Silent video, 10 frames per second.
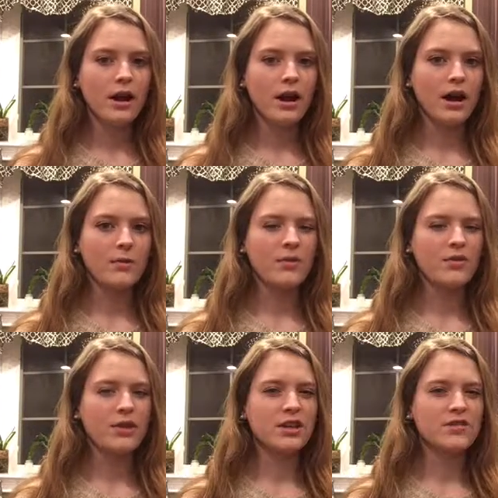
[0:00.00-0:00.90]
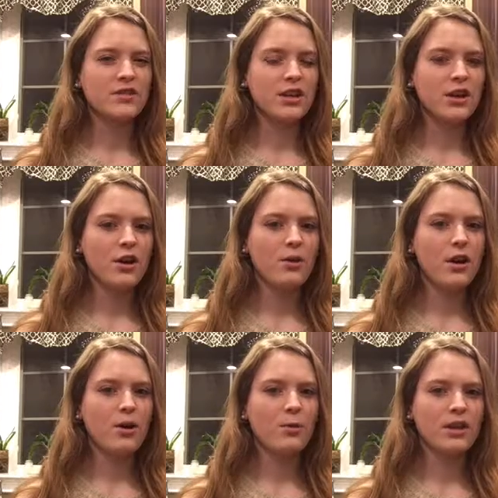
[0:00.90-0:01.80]
But for this video,
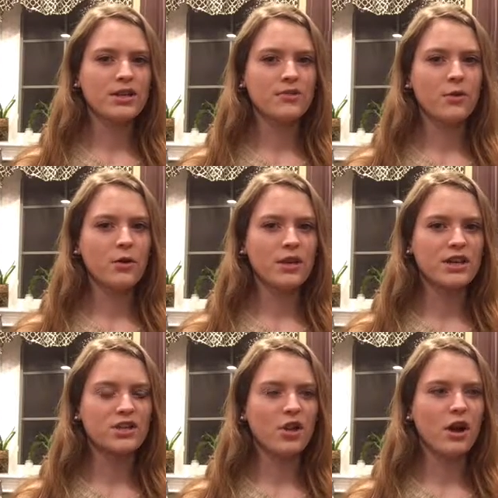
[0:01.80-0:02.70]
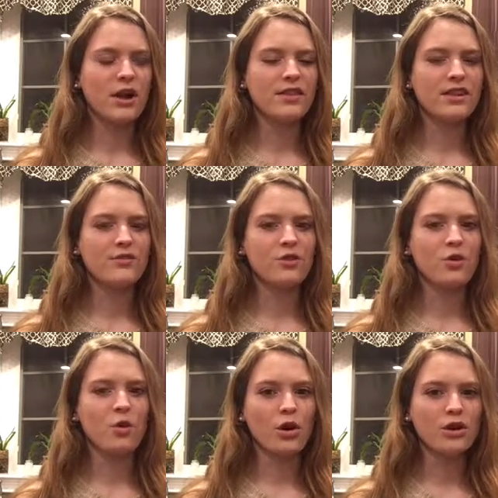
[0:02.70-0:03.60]
I wanted to focus on the different
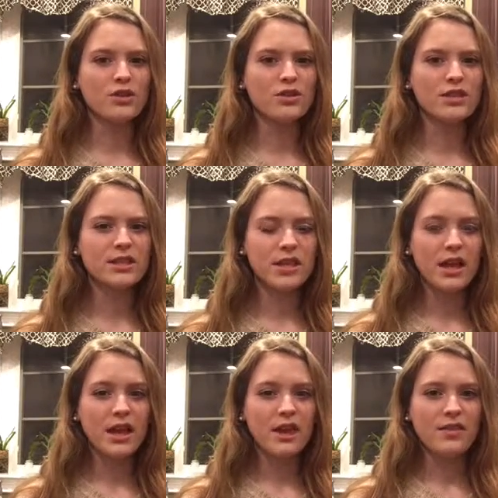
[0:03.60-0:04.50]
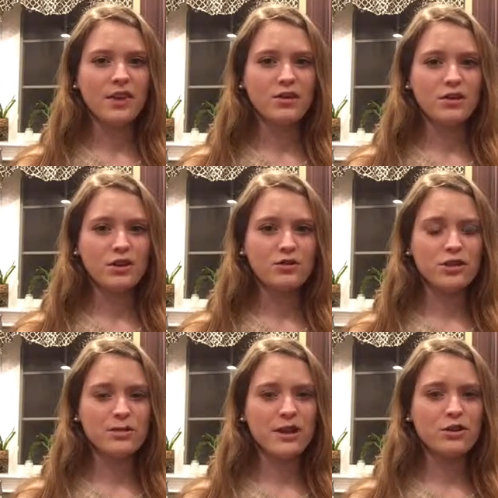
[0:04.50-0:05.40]
oils that you can
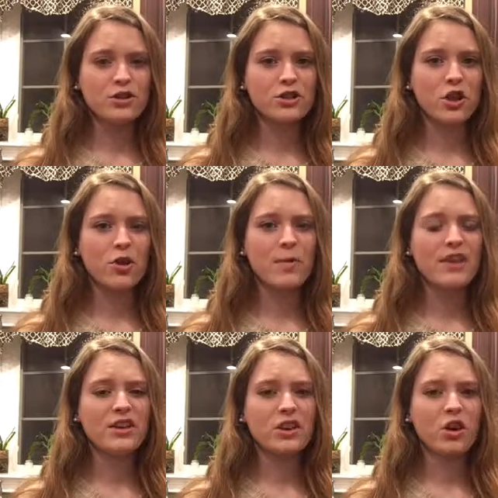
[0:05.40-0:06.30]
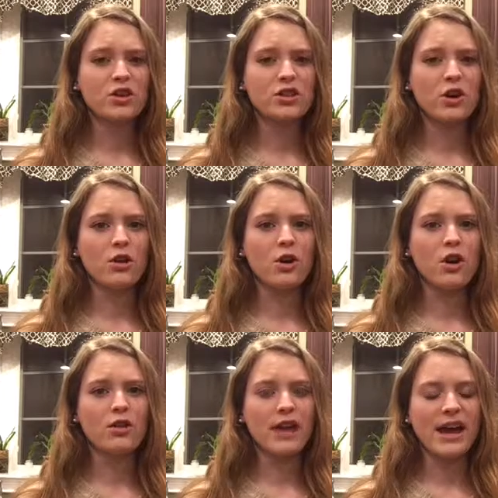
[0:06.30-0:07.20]
use to make your soap, and then also
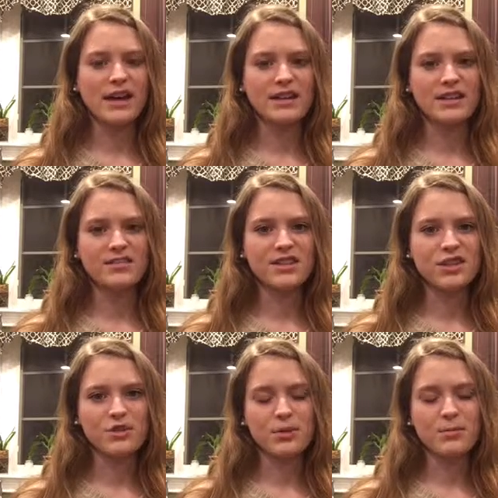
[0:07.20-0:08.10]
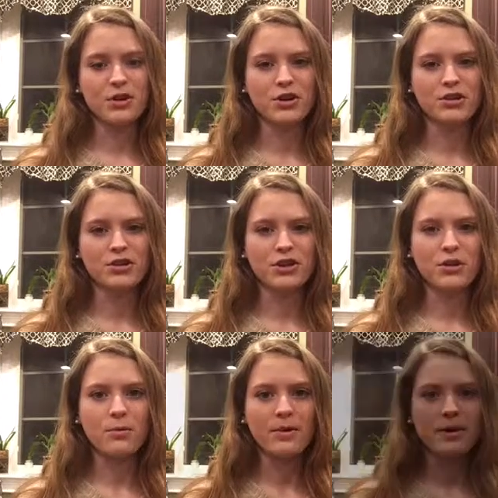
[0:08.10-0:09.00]
all the additives that you can put in your soap.